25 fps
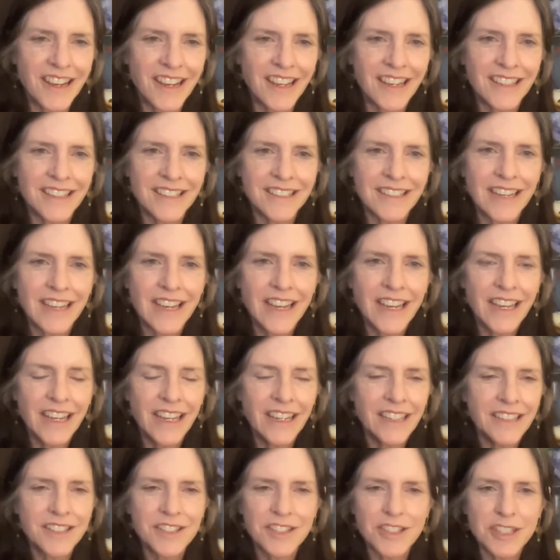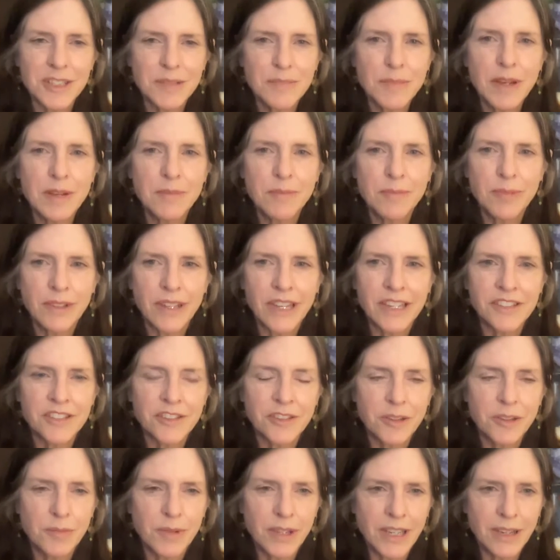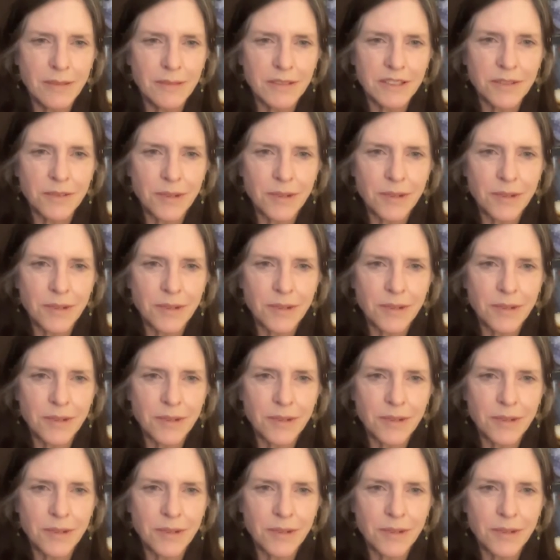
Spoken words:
And it's just my pleasure to be able